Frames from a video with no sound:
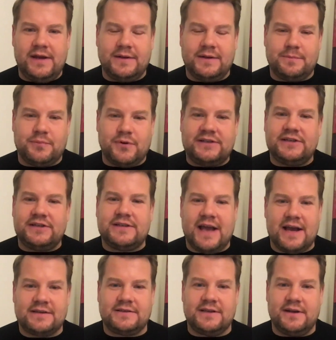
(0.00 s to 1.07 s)
a British
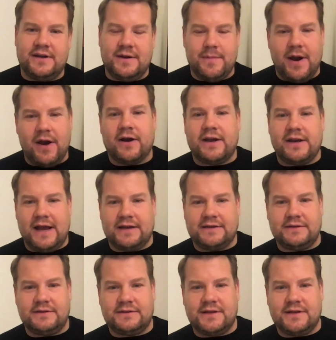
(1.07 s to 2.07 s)
accent and American accent.